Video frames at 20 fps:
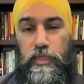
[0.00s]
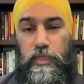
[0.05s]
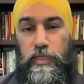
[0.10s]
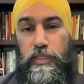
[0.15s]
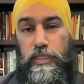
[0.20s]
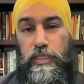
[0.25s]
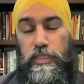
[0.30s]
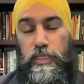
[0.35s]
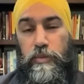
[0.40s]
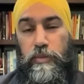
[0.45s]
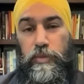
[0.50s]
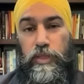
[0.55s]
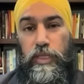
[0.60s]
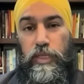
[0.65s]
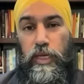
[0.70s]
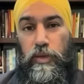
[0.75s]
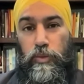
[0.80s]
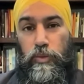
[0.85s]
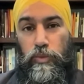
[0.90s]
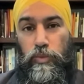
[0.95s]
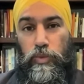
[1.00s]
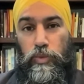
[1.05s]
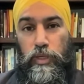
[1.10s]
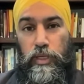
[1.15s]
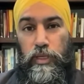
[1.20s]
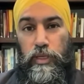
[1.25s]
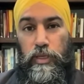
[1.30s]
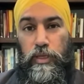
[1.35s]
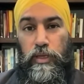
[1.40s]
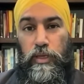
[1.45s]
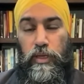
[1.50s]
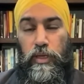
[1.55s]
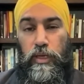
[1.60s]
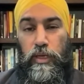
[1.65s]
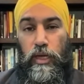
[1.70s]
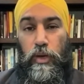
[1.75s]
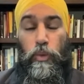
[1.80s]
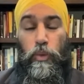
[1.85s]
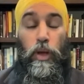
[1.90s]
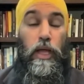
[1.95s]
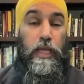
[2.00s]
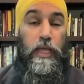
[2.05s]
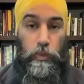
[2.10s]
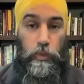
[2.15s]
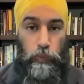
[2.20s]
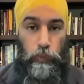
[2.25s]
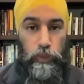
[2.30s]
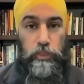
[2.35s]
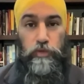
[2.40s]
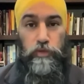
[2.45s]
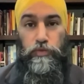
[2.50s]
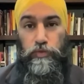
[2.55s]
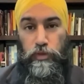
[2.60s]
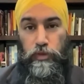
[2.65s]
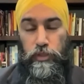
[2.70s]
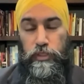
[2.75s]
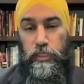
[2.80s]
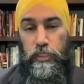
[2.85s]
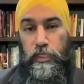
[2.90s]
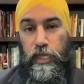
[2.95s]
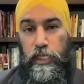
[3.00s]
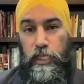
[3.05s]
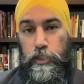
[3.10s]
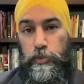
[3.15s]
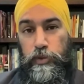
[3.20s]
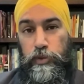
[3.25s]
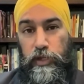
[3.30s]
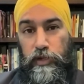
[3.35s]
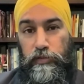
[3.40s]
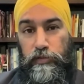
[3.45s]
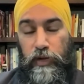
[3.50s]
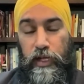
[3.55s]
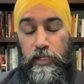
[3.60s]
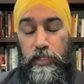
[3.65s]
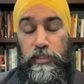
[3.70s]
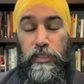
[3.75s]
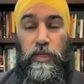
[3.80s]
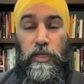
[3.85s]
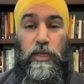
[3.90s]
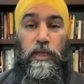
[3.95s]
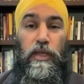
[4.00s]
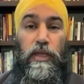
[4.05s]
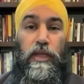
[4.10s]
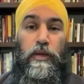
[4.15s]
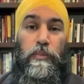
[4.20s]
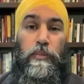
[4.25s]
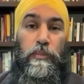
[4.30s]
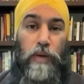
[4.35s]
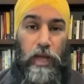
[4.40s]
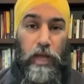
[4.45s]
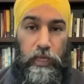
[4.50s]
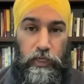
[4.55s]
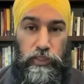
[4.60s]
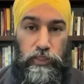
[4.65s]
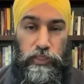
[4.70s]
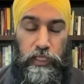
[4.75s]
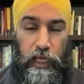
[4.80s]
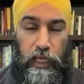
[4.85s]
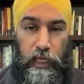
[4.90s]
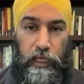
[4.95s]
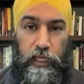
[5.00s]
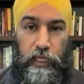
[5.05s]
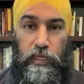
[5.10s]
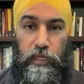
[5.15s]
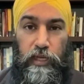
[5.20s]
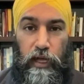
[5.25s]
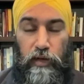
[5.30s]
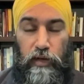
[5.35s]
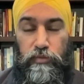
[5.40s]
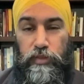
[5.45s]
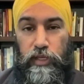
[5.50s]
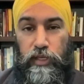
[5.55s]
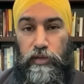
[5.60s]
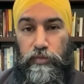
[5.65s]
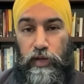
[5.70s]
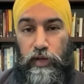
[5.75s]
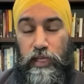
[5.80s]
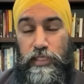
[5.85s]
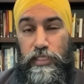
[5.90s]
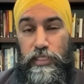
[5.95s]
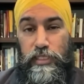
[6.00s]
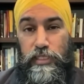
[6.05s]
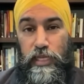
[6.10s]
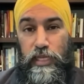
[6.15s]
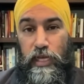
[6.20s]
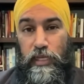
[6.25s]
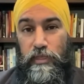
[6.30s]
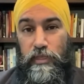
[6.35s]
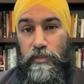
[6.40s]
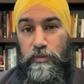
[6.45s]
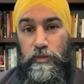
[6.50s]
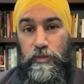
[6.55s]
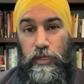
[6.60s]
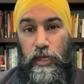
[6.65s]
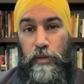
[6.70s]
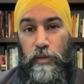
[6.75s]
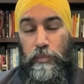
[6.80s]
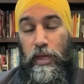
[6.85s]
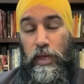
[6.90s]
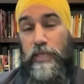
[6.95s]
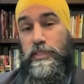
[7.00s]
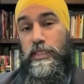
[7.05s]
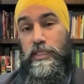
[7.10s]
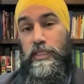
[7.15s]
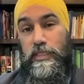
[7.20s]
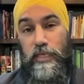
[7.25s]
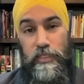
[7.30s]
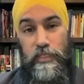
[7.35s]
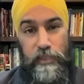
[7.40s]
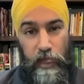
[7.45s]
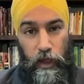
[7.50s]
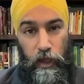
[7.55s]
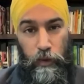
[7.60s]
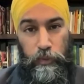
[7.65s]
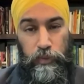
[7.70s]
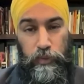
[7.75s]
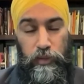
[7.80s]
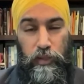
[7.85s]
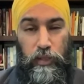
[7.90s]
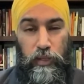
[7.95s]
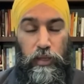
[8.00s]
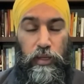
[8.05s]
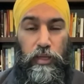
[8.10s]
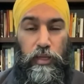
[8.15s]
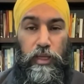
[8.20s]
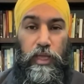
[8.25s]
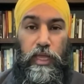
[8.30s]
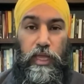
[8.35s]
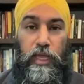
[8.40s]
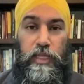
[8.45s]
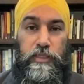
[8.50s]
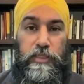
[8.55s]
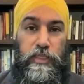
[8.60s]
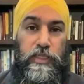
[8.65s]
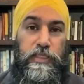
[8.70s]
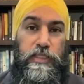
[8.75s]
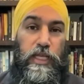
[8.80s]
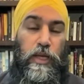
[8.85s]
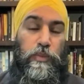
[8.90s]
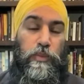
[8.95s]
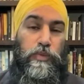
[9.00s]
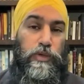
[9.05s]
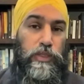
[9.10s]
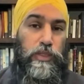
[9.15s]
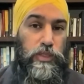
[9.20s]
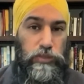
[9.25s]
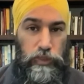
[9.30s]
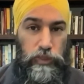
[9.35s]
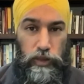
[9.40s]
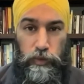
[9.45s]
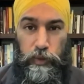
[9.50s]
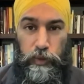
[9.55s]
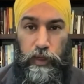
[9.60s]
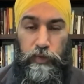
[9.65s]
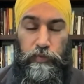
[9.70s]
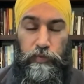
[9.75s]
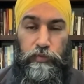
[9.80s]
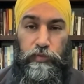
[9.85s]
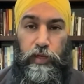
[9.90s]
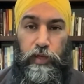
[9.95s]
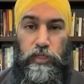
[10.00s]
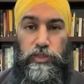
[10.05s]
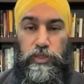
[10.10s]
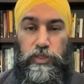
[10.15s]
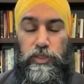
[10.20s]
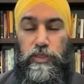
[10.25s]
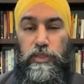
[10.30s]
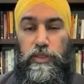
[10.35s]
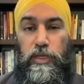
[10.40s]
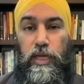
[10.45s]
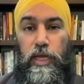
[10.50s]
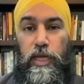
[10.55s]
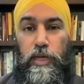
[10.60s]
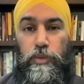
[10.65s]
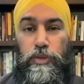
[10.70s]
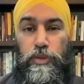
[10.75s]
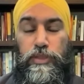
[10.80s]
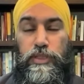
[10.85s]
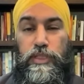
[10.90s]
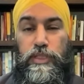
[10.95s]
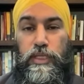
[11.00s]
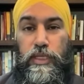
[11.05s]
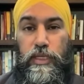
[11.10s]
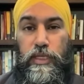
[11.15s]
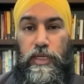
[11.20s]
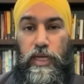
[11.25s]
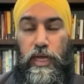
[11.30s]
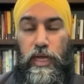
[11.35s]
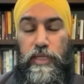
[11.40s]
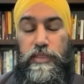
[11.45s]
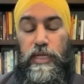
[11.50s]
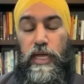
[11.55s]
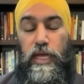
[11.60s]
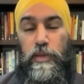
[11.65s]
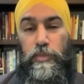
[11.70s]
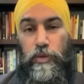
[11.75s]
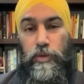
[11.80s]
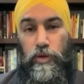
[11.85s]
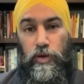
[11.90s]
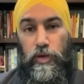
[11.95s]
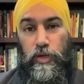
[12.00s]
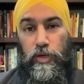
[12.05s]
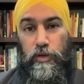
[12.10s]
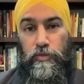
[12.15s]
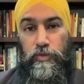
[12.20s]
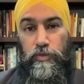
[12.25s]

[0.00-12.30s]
this is something that we, well, again, would defer to the expert advice. My understanding of the advice is that masking does help. It does help reduce the spread of infection, and we're seeing a time period